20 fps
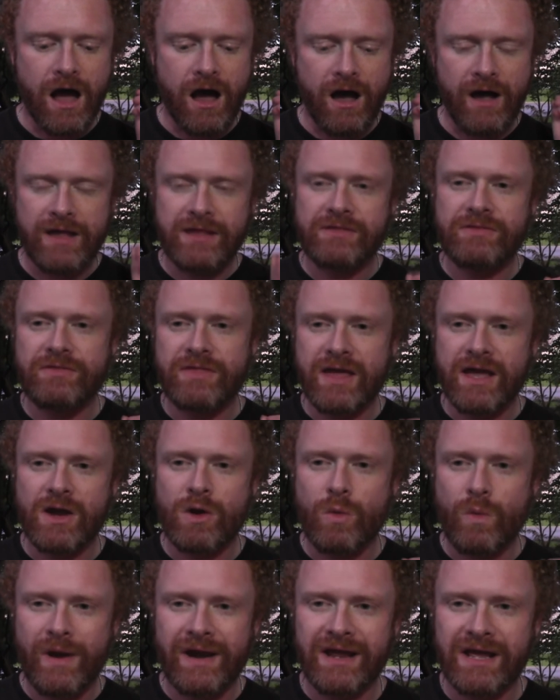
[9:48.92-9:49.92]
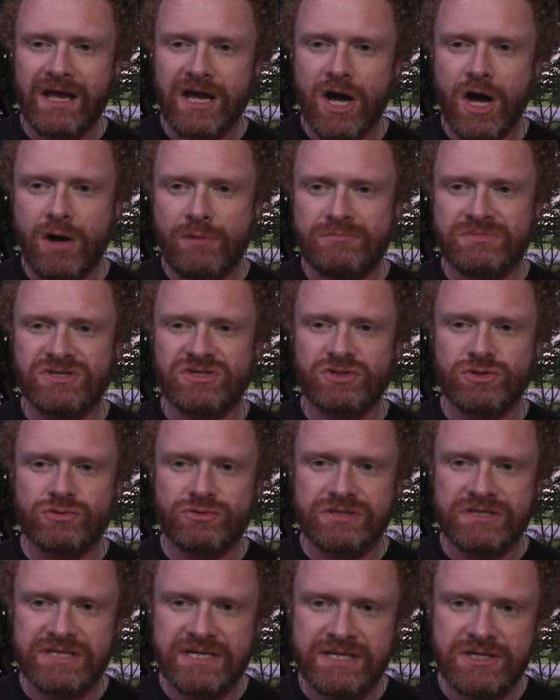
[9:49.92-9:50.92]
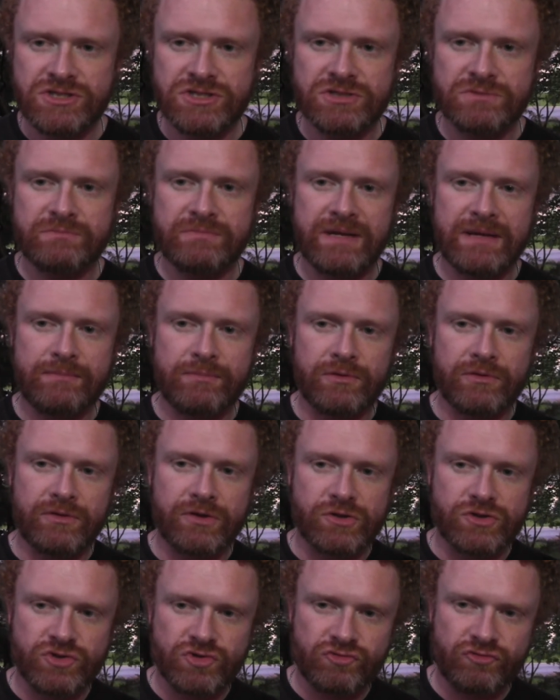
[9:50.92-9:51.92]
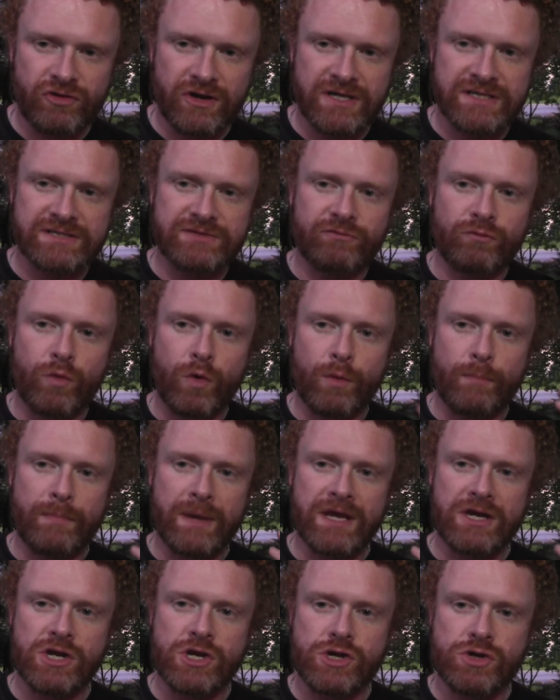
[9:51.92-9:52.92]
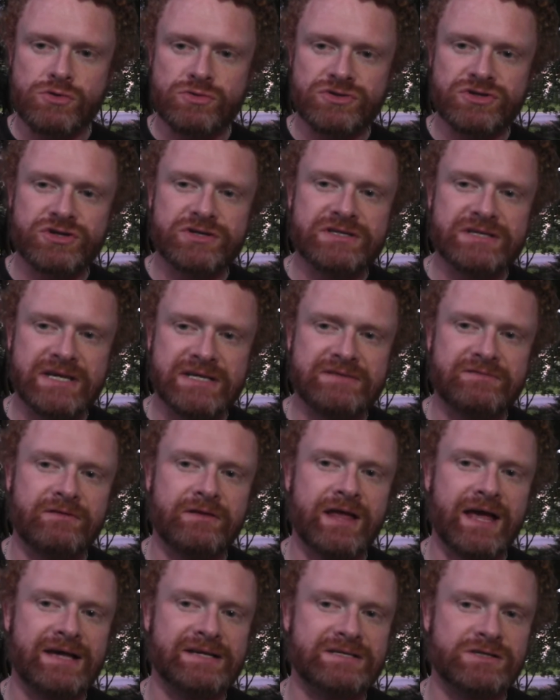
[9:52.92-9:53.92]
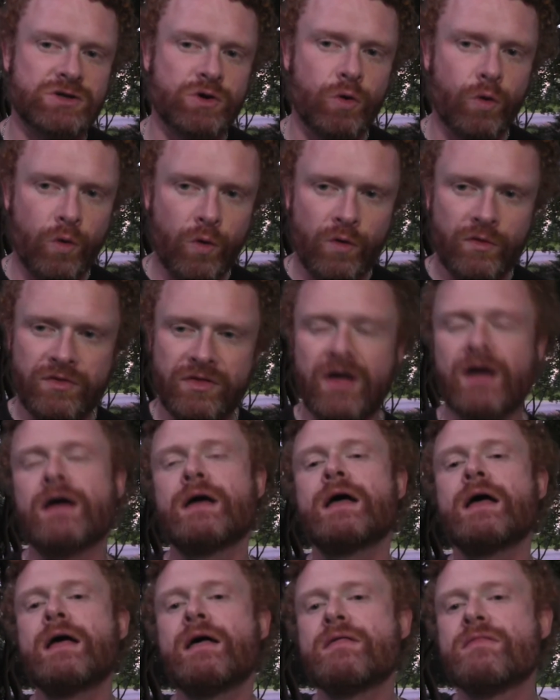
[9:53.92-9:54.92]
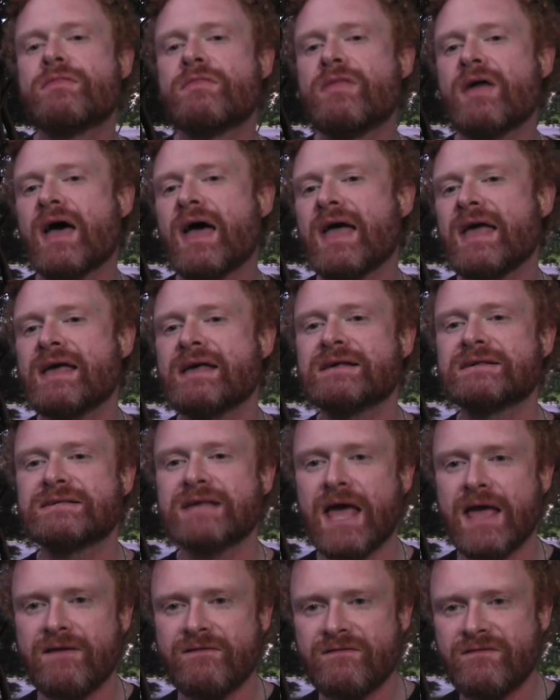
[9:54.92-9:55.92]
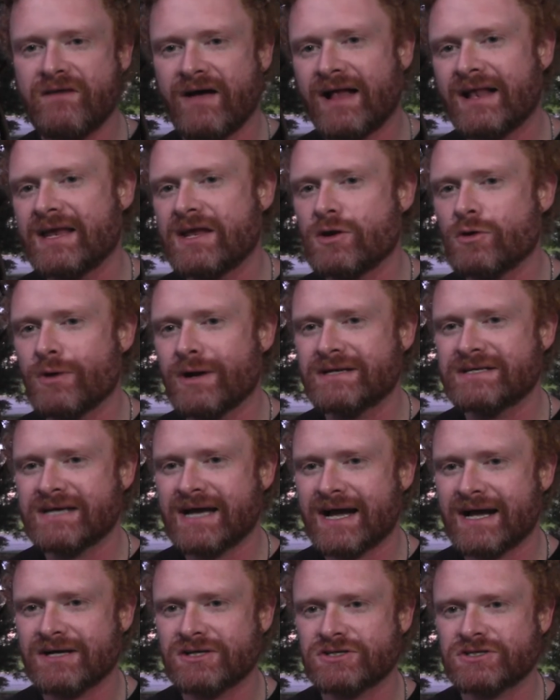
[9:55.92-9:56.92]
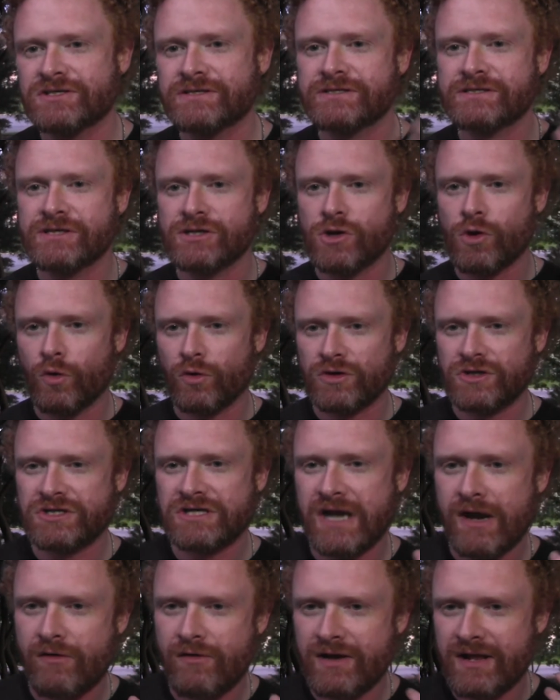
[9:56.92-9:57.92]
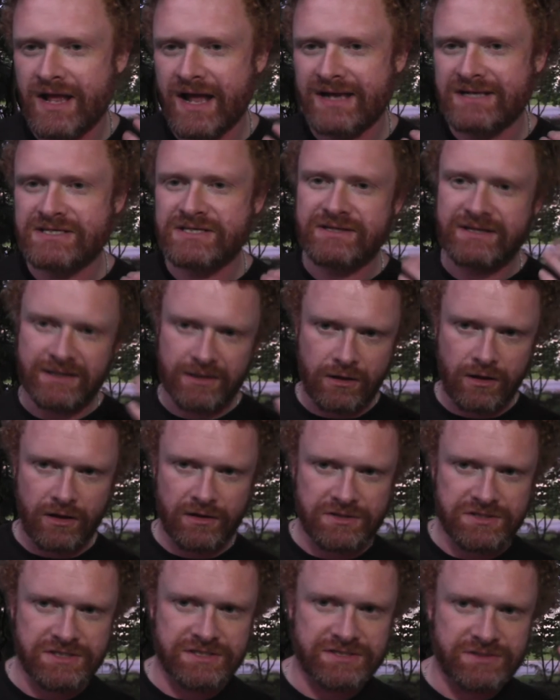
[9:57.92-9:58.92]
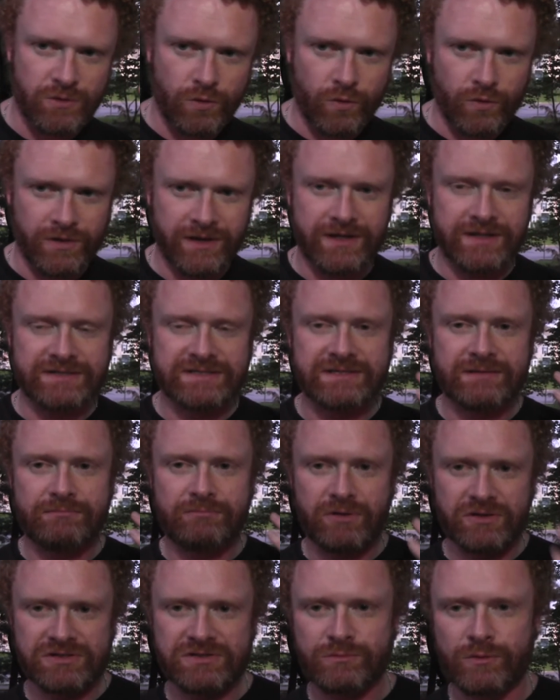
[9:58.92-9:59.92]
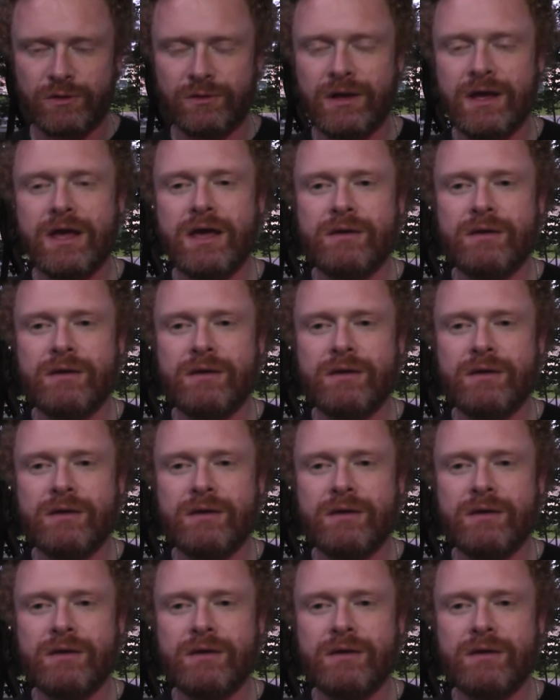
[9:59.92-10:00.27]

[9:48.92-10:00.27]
I think when it comes to teaching people the tricks of what made you successful as an author, there is a value attached to not sharing that to the largest audience possible.